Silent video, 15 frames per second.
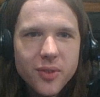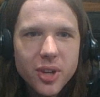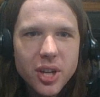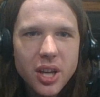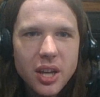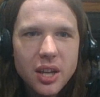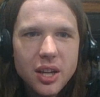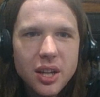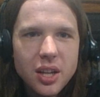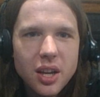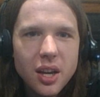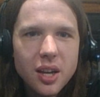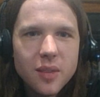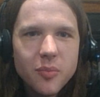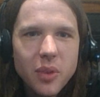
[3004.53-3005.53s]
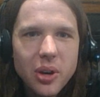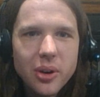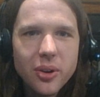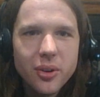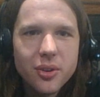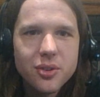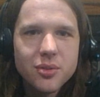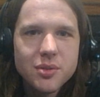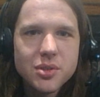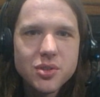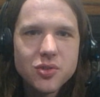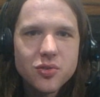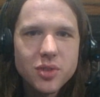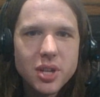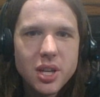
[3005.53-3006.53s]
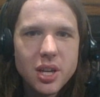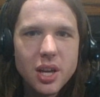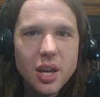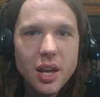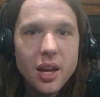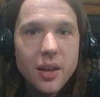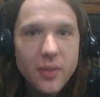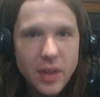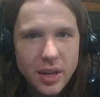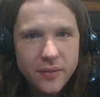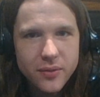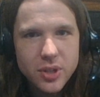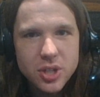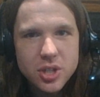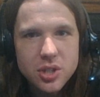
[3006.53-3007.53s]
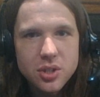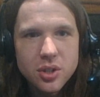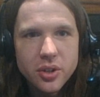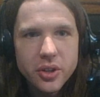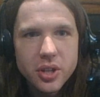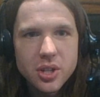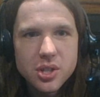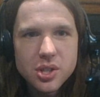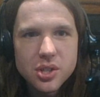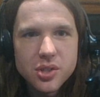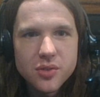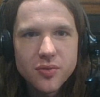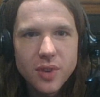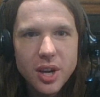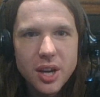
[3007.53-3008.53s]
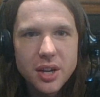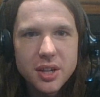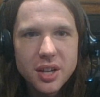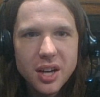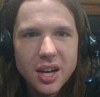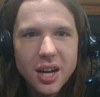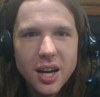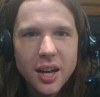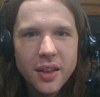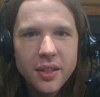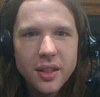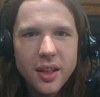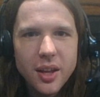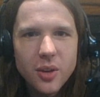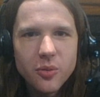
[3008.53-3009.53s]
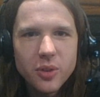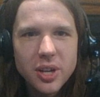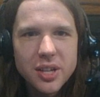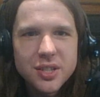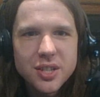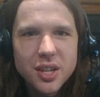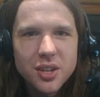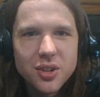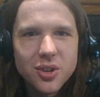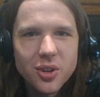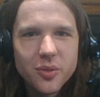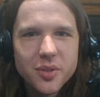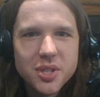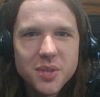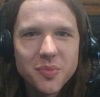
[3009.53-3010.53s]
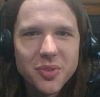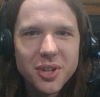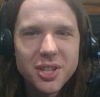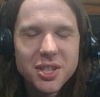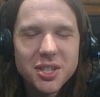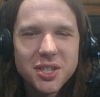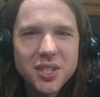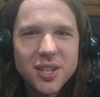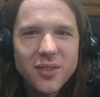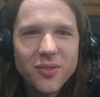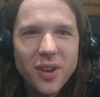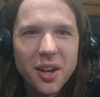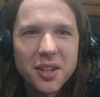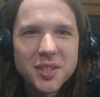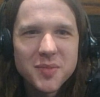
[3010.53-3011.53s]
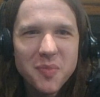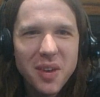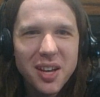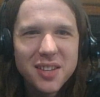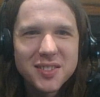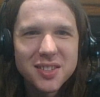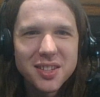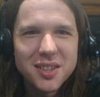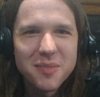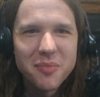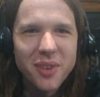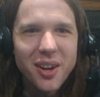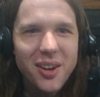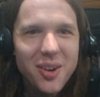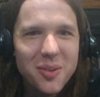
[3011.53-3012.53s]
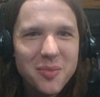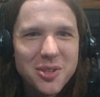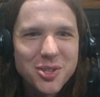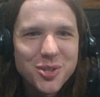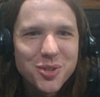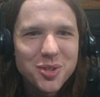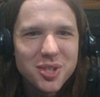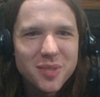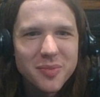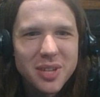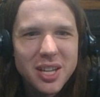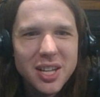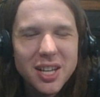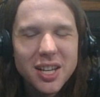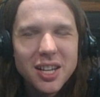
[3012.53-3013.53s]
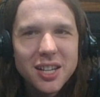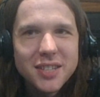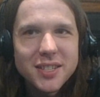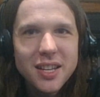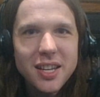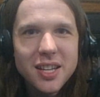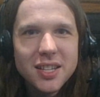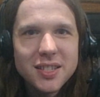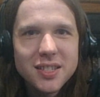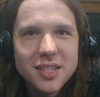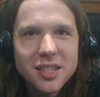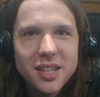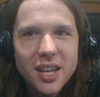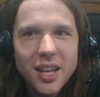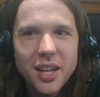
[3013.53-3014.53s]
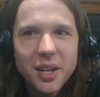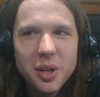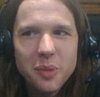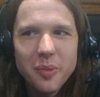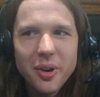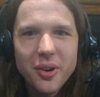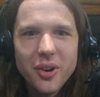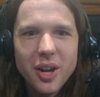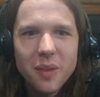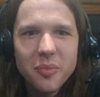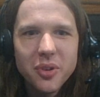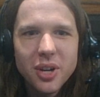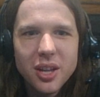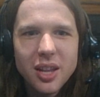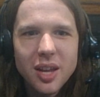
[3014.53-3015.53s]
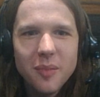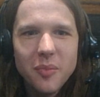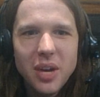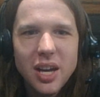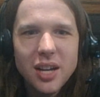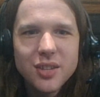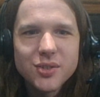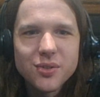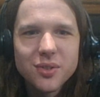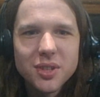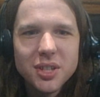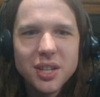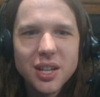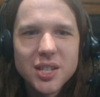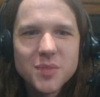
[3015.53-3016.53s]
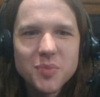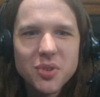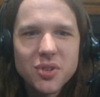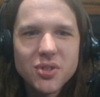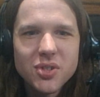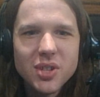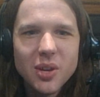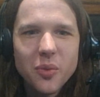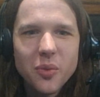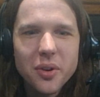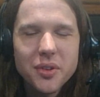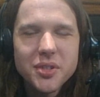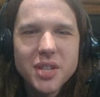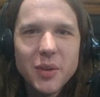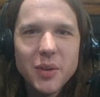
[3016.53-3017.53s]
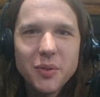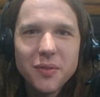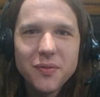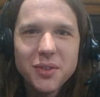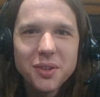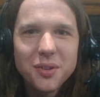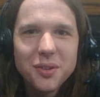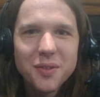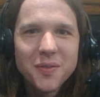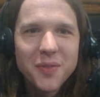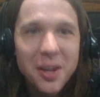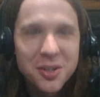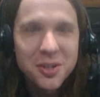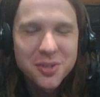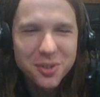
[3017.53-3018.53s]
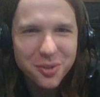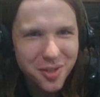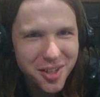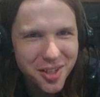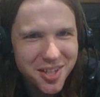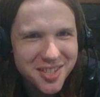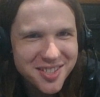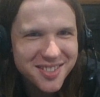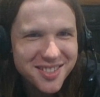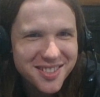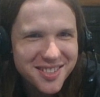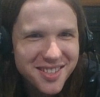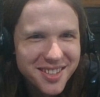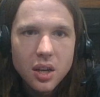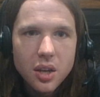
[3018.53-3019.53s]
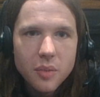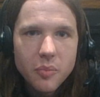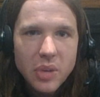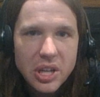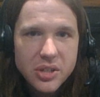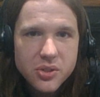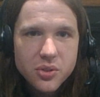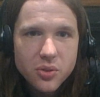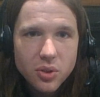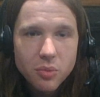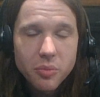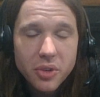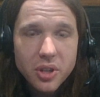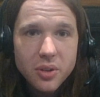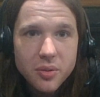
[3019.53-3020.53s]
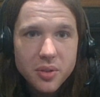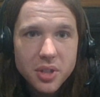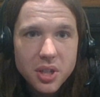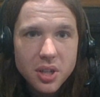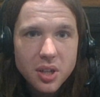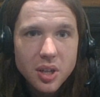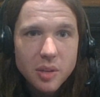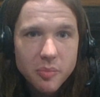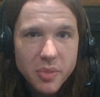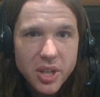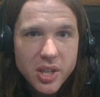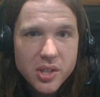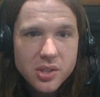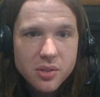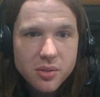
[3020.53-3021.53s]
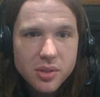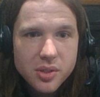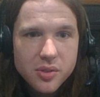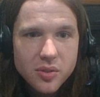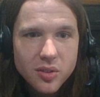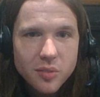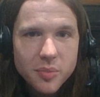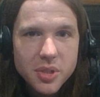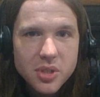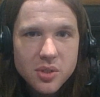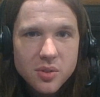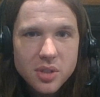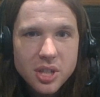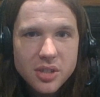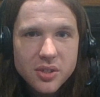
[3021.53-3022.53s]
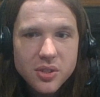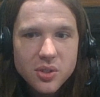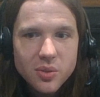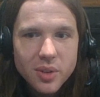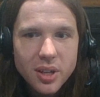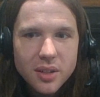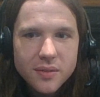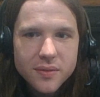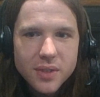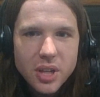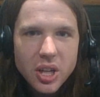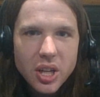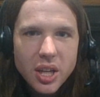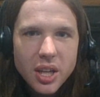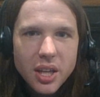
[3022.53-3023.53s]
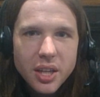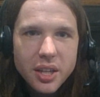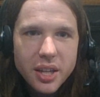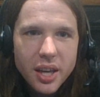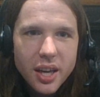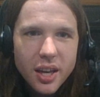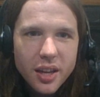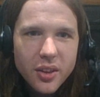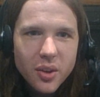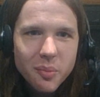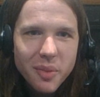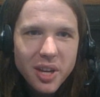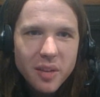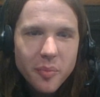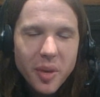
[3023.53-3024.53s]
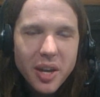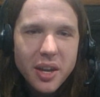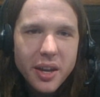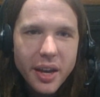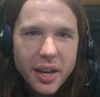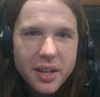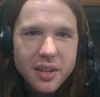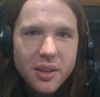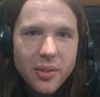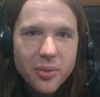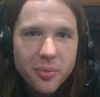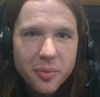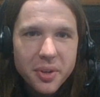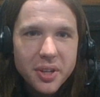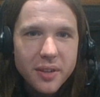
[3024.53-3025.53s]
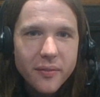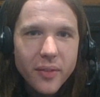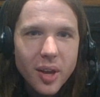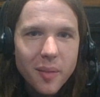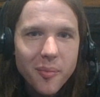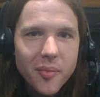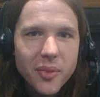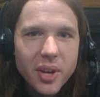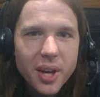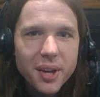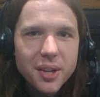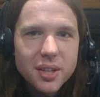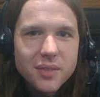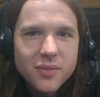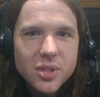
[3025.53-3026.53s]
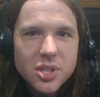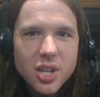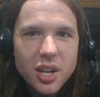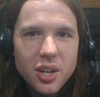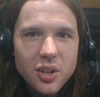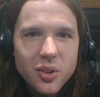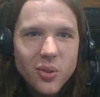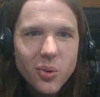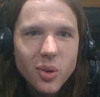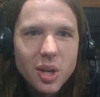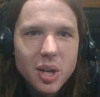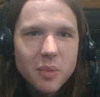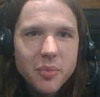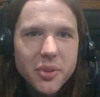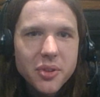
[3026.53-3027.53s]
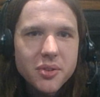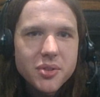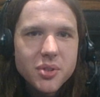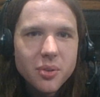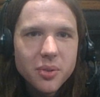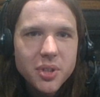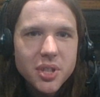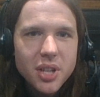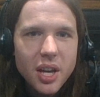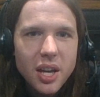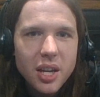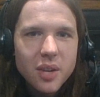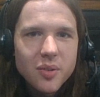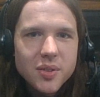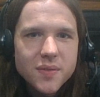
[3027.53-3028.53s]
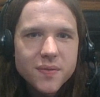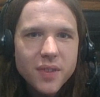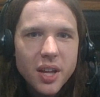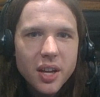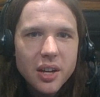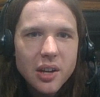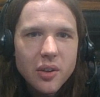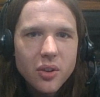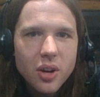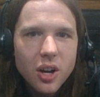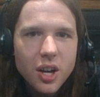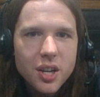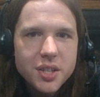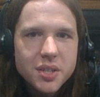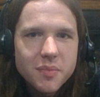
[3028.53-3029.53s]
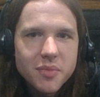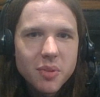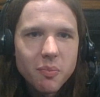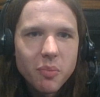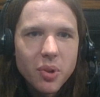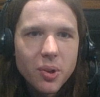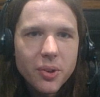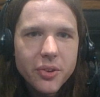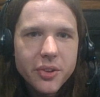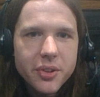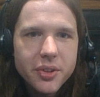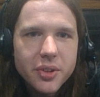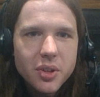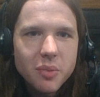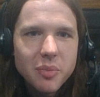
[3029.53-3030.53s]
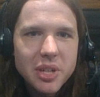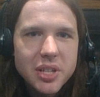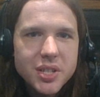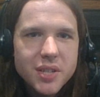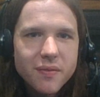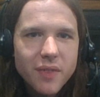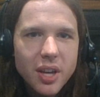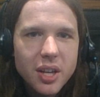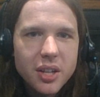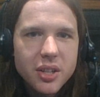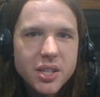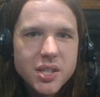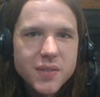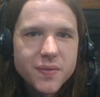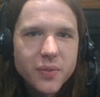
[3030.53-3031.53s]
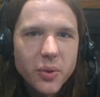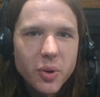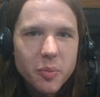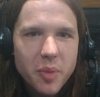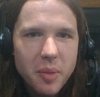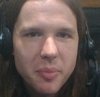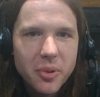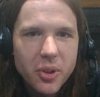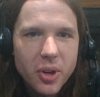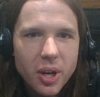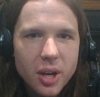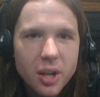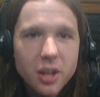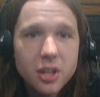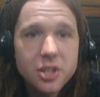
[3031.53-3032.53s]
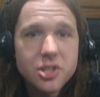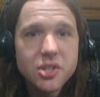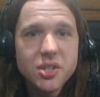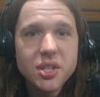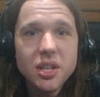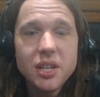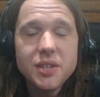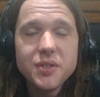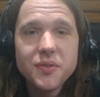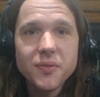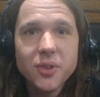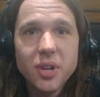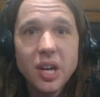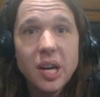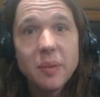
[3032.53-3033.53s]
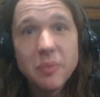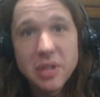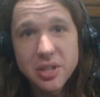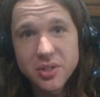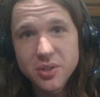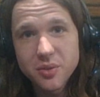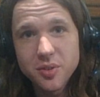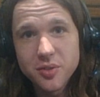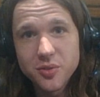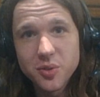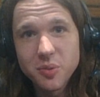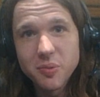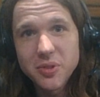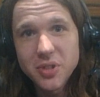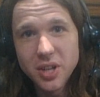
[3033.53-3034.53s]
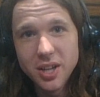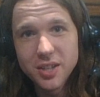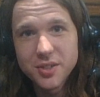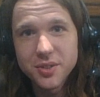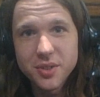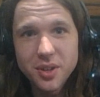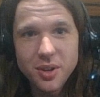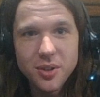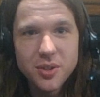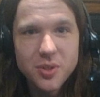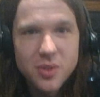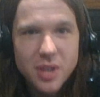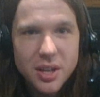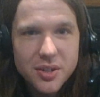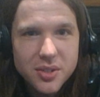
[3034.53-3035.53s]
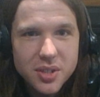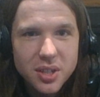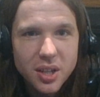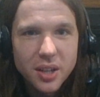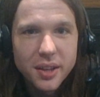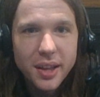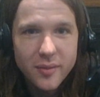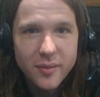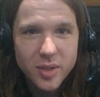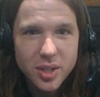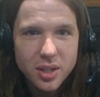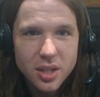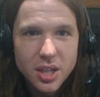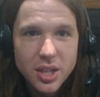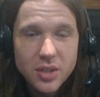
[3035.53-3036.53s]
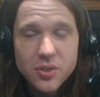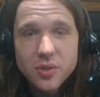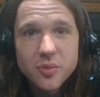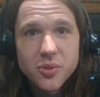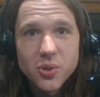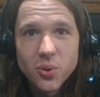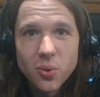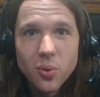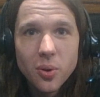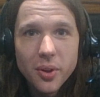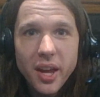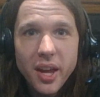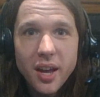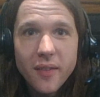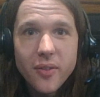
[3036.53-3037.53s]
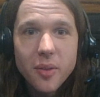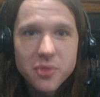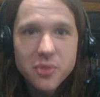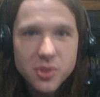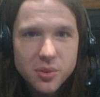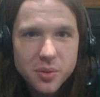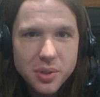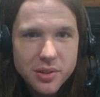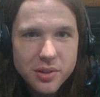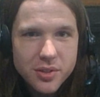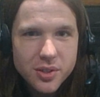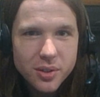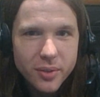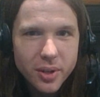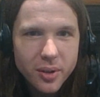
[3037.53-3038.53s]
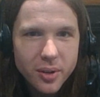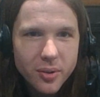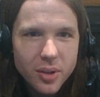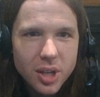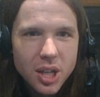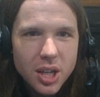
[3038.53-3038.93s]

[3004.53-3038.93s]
Katie, I compared her to a tree. Thankfully, she took it just right, unlike what I said to her when she put on the T-Rex mask at the prior mission trip. Because I had said, Katie, you better not put on that mask, or the next person that wears that will feel your facial grease. Best Group Reunion, Minnesota's group in 2012. Yeah, there might have been 93 of them, not all of which I knew, but there's no denying it was flat out awesome to bolt into their midst and find at least four people to hug. Just in case you forgot, Minnesota's group was also there in 2011, so it was cool to have them 2 years in a row.